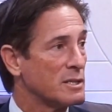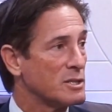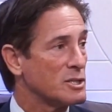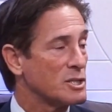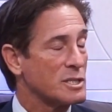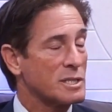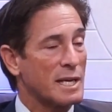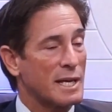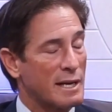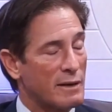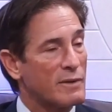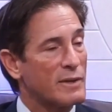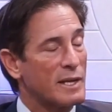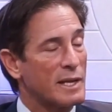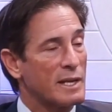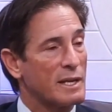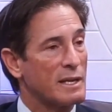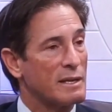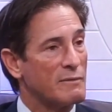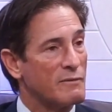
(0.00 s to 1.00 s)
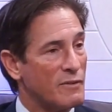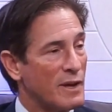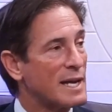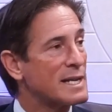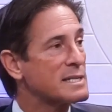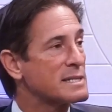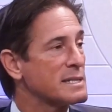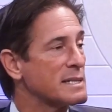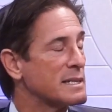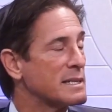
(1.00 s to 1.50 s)
She's got everything
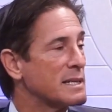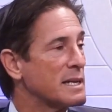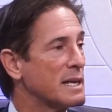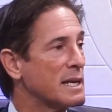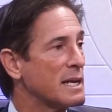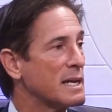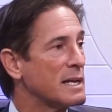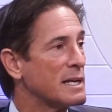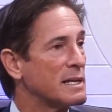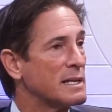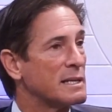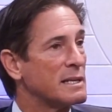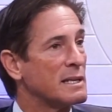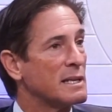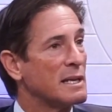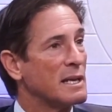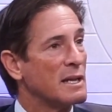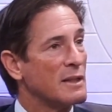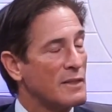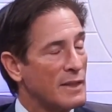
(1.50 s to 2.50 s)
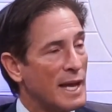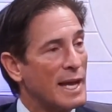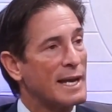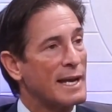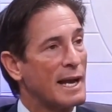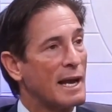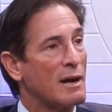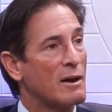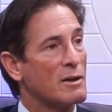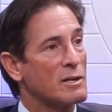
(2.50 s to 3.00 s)
invested in that
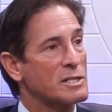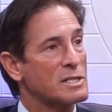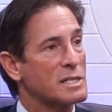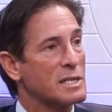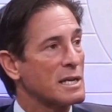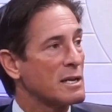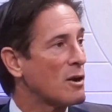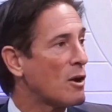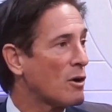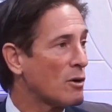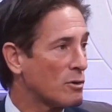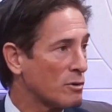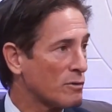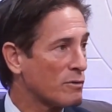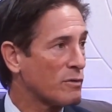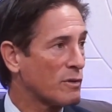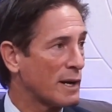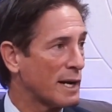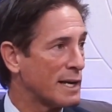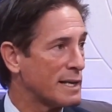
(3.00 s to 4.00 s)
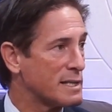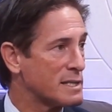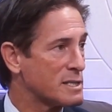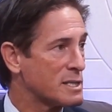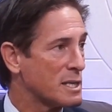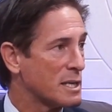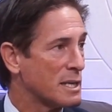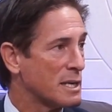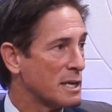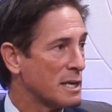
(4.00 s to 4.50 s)
house and all her
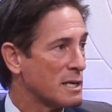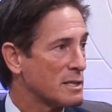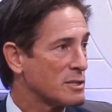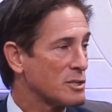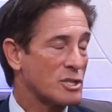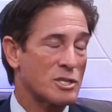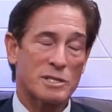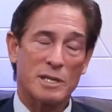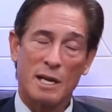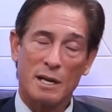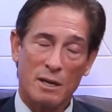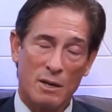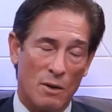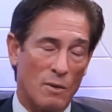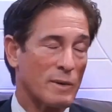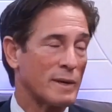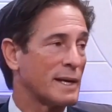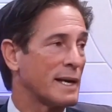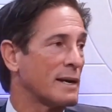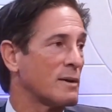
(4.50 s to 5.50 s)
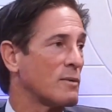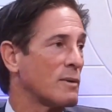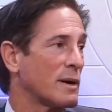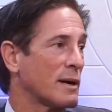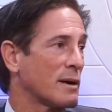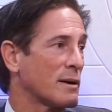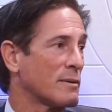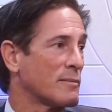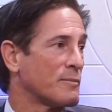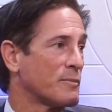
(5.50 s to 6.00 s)
friends, so she's not going
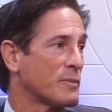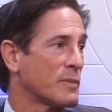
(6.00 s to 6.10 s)
anywhere.